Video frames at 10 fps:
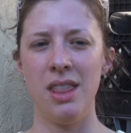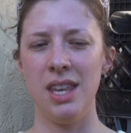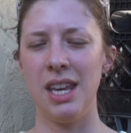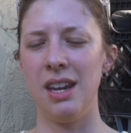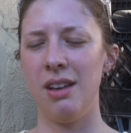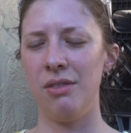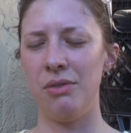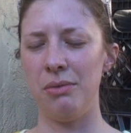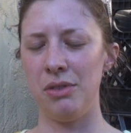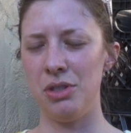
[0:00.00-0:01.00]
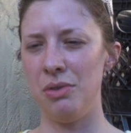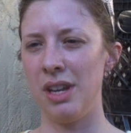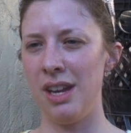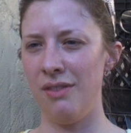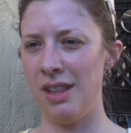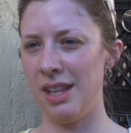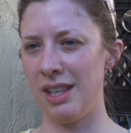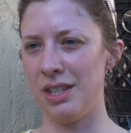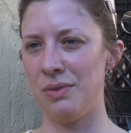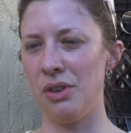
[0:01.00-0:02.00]
thinking of doing an event
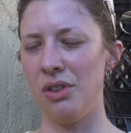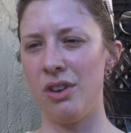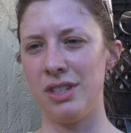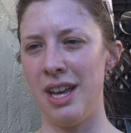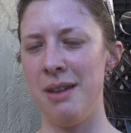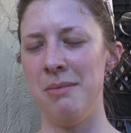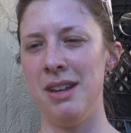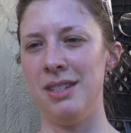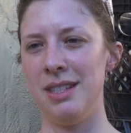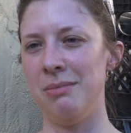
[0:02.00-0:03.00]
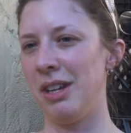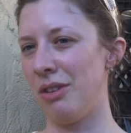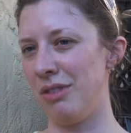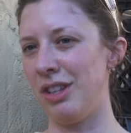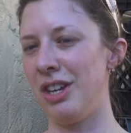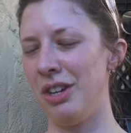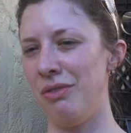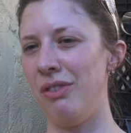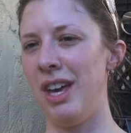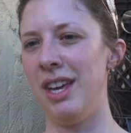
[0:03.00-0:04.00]
like this for a long time and it seemed like a really good
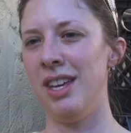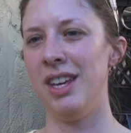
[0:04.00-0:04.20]
fit.